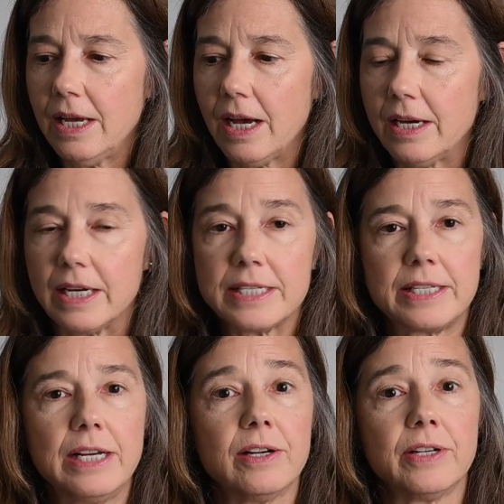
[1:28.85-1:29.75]
A
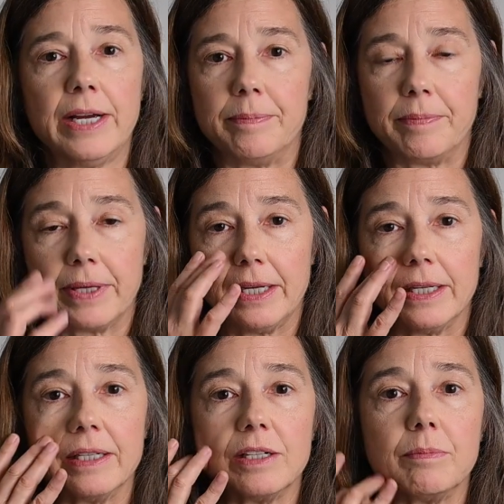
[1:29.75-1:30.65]

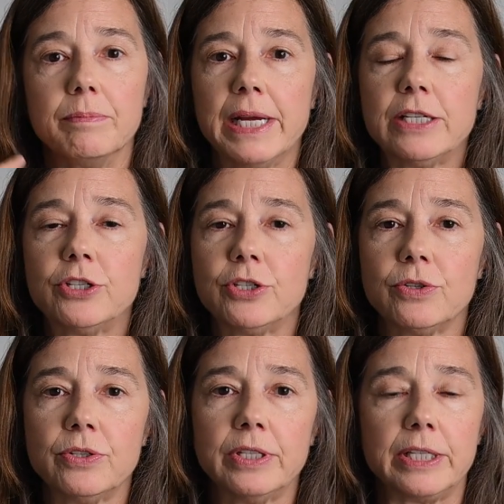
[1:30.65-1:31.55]
CRM, make
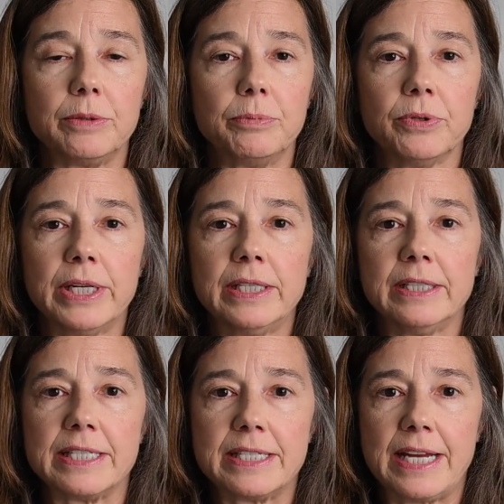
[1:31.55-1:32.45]
sure that you bring
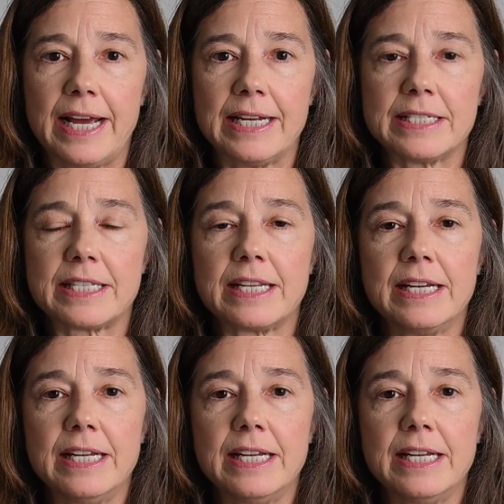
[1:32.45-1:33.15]
the stats.